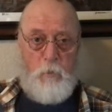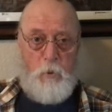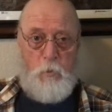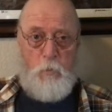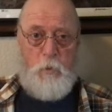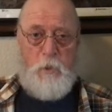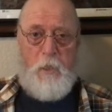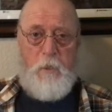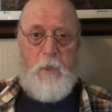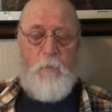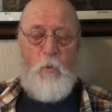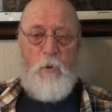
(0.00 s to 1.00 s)
to
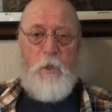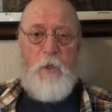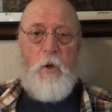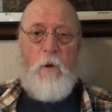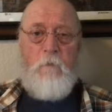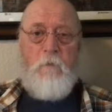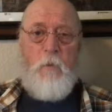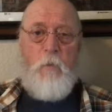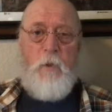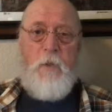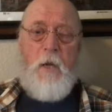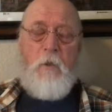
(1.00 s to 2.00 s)
Sunday Morning Coffee
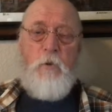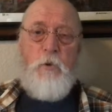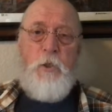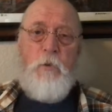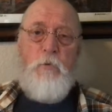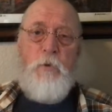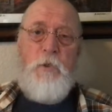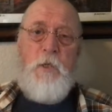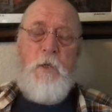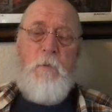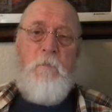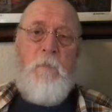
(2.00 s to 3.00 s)
with Dr. Childress
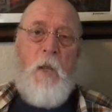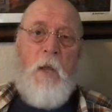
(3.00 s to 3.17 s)
here.